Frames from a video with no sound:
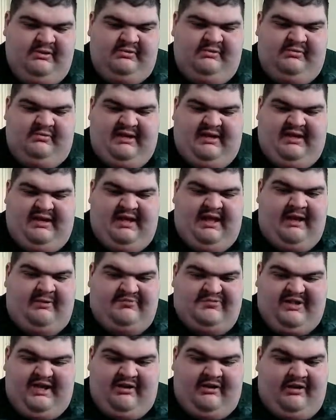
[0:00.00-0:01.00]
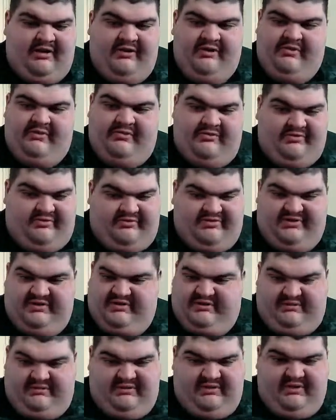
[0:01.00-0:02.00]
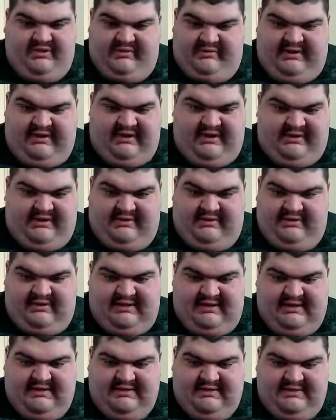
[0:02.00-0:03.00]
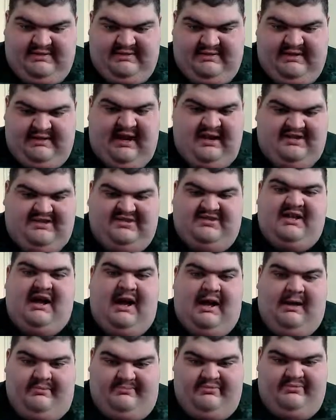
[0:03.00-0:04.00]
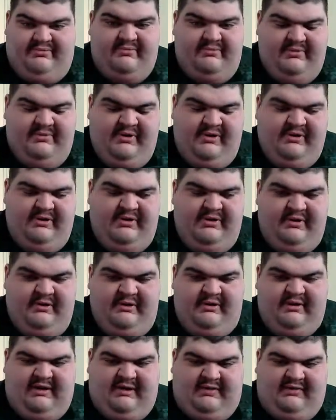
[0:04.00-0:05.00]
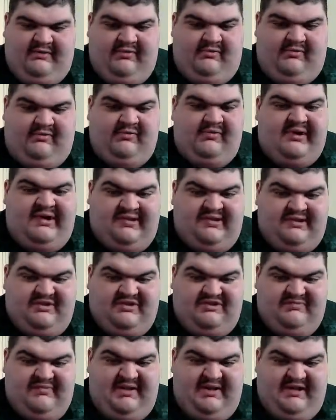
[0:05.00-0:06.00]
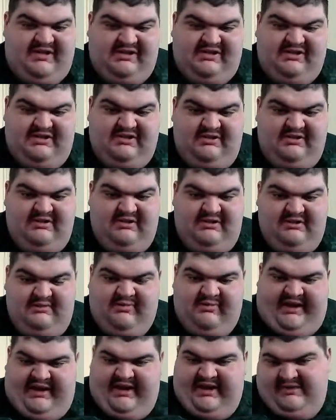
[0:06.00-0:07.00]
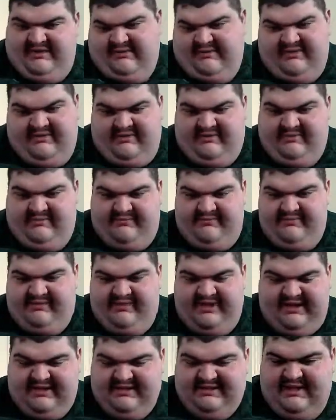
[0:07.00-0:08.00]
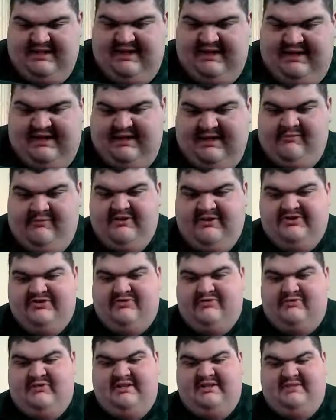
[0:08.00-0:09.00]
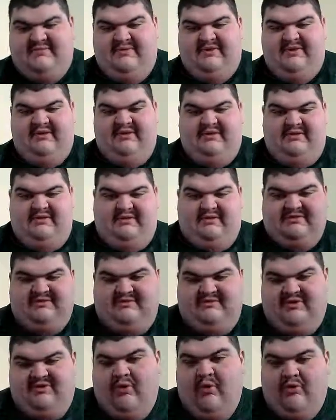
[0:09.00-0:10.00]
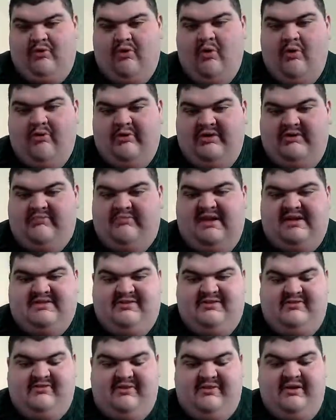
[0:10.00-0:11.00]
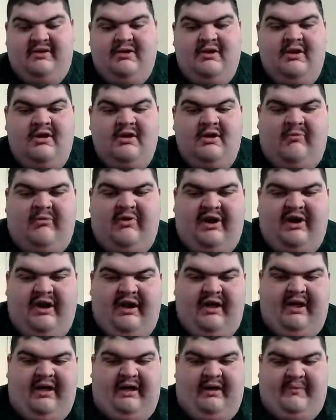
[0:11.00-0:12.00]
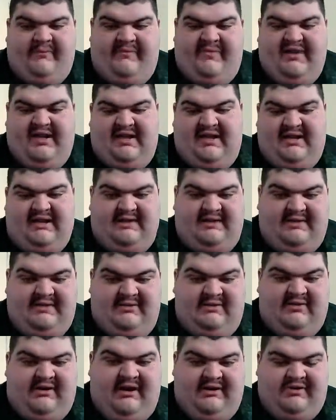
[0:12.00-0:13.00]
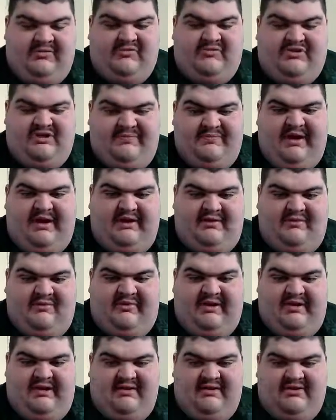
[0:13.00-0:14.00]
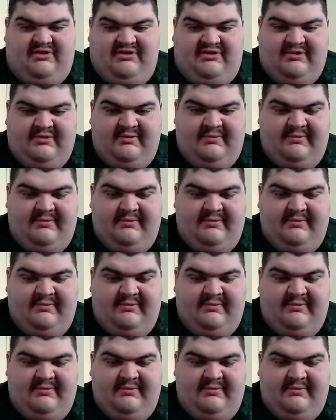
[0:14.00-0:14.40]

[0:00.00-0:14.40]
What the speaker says: Like he helps out others, and you know he's nonstop at doing what he does best. But like I say, he can't wrestle. That's about it. He's the Hulk Hogan basically. But I do respect what he does.